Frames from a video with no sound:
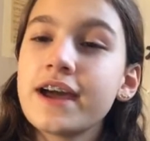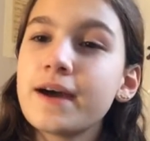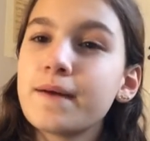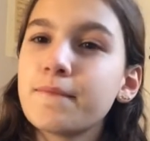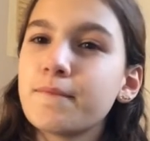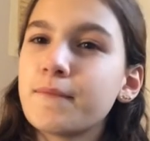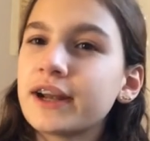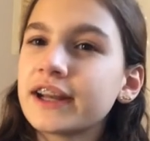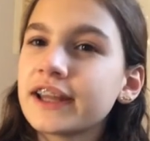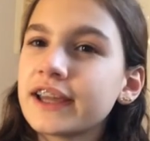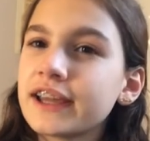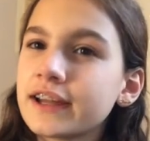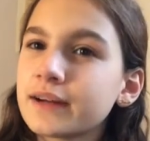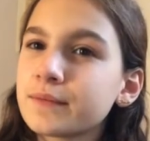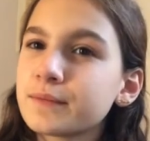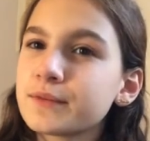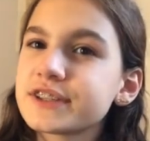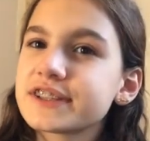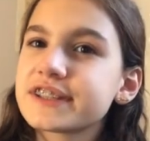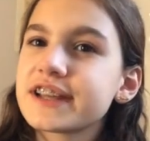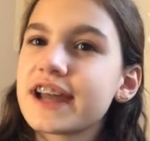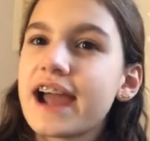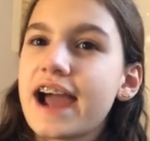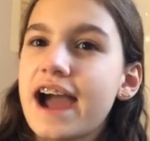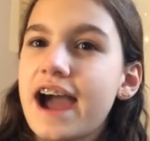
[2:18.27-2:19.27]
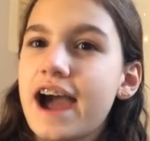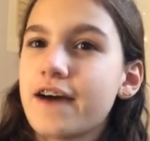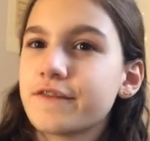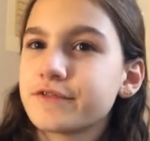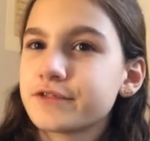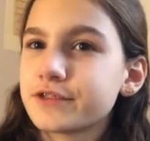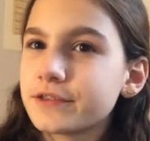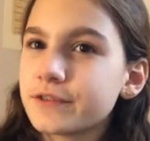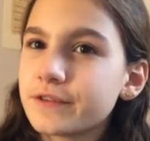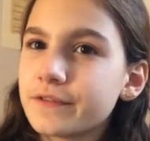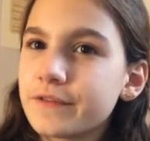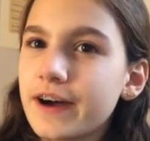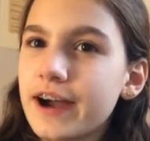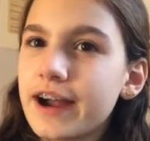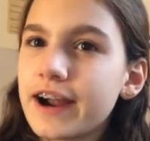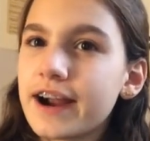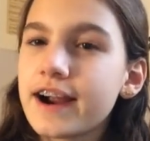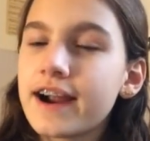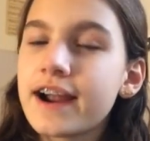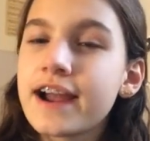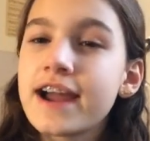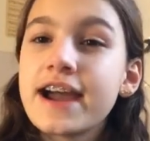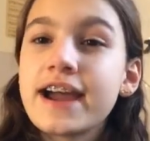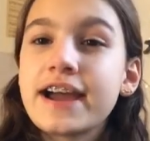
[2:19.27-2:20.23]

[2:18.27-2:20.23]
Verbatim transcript: Many animals die after the fire